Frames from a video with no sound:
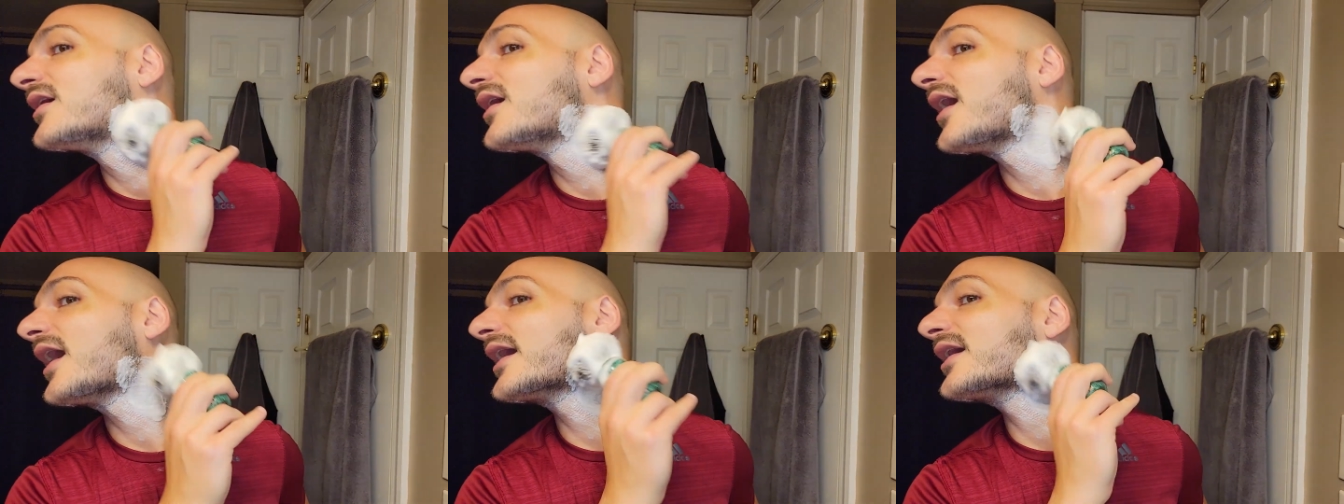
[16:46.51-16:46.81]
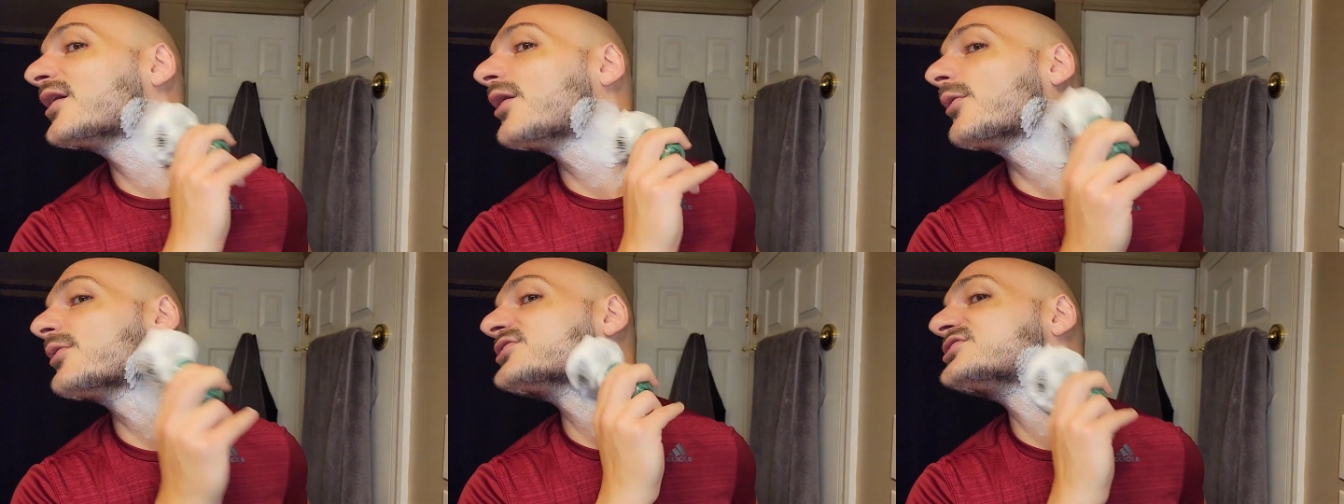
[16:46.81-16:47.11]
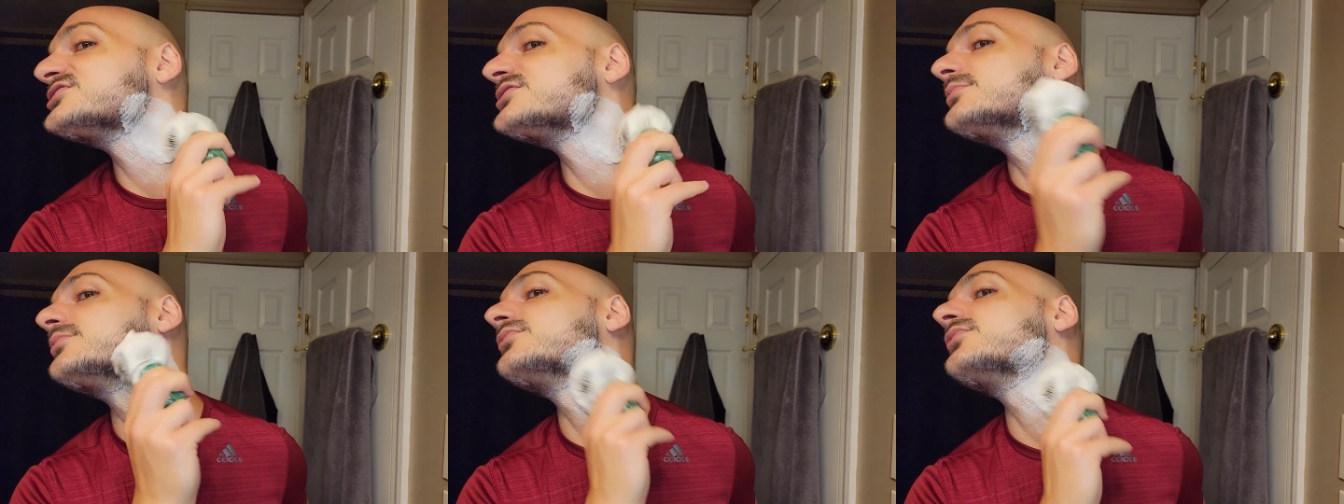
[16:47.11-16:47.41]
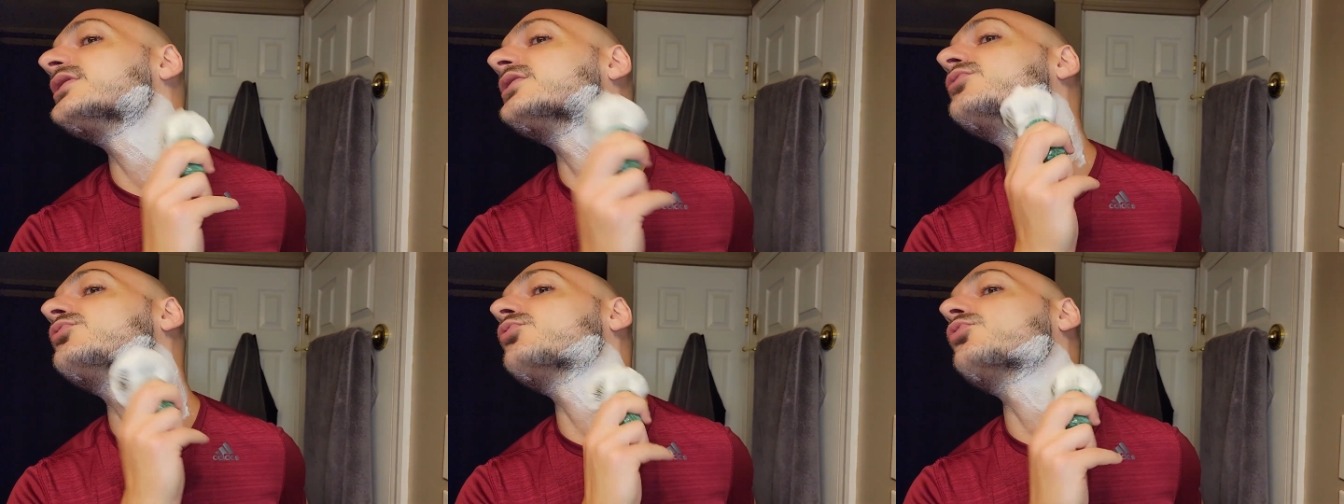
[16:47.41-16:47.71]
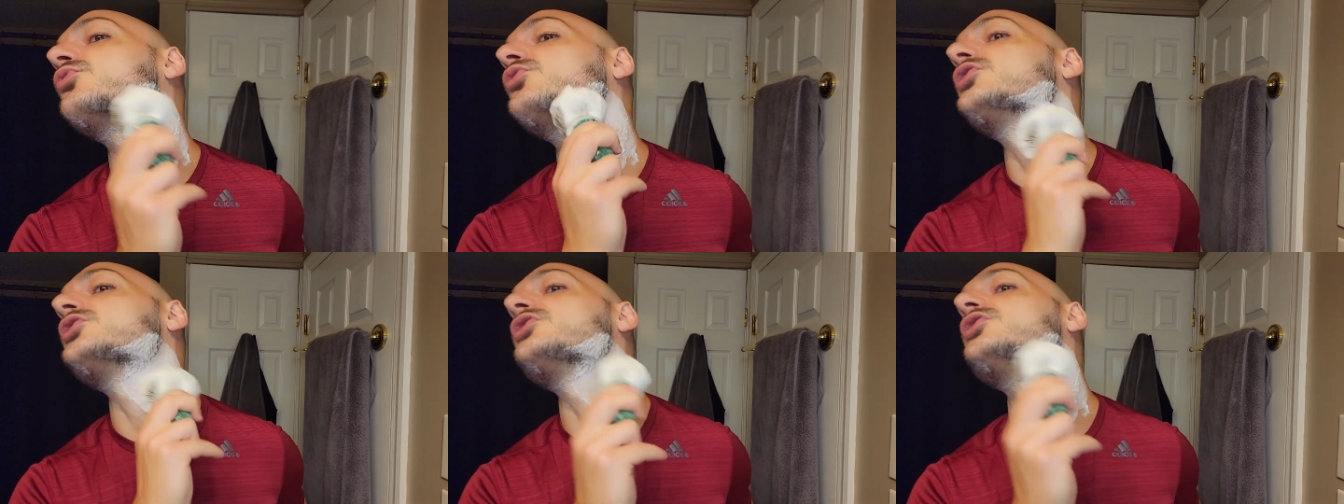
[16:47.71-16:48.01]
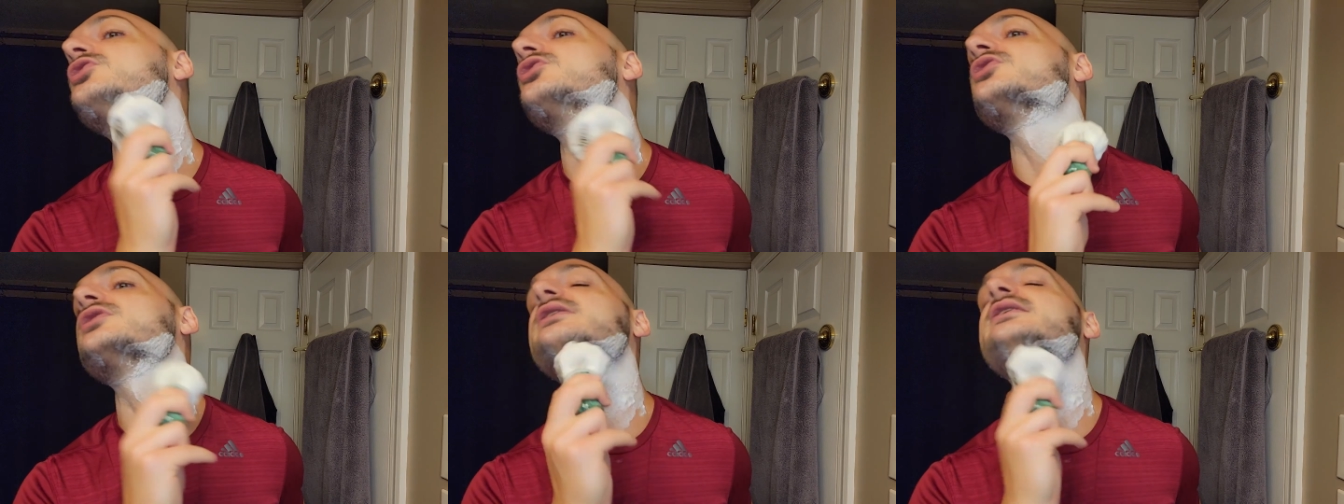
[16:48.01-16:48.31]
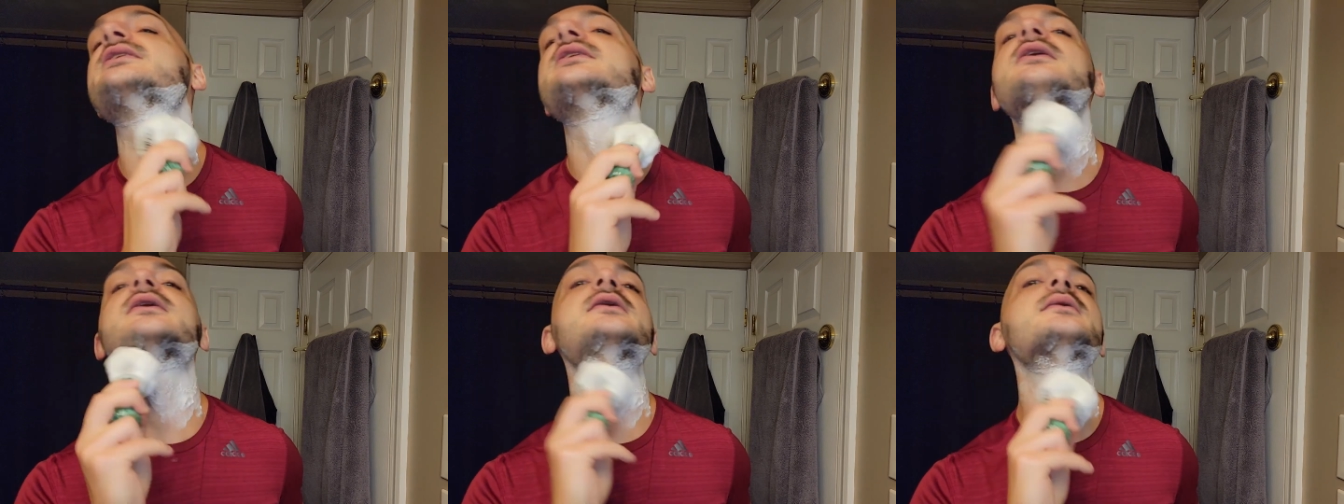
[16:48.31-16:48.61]
I can go with some like
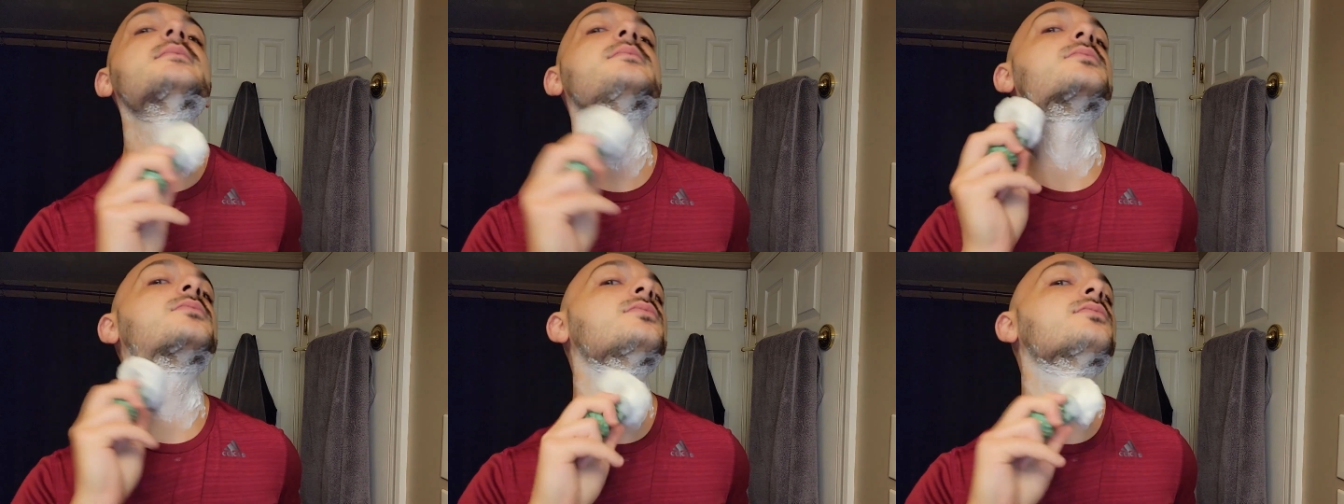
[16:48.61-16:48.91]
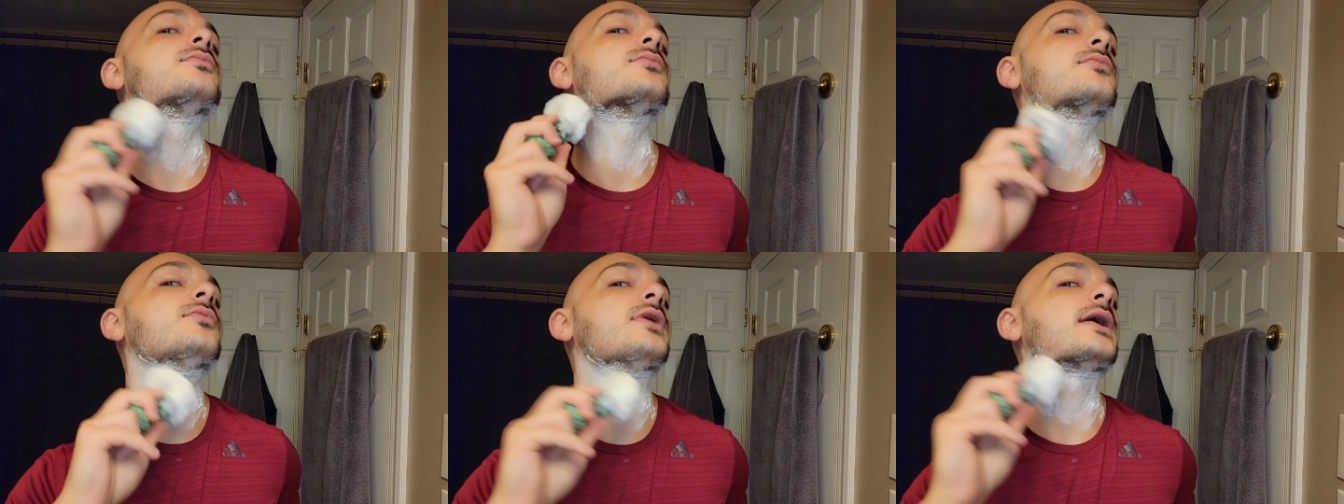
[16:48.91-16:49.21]
really um,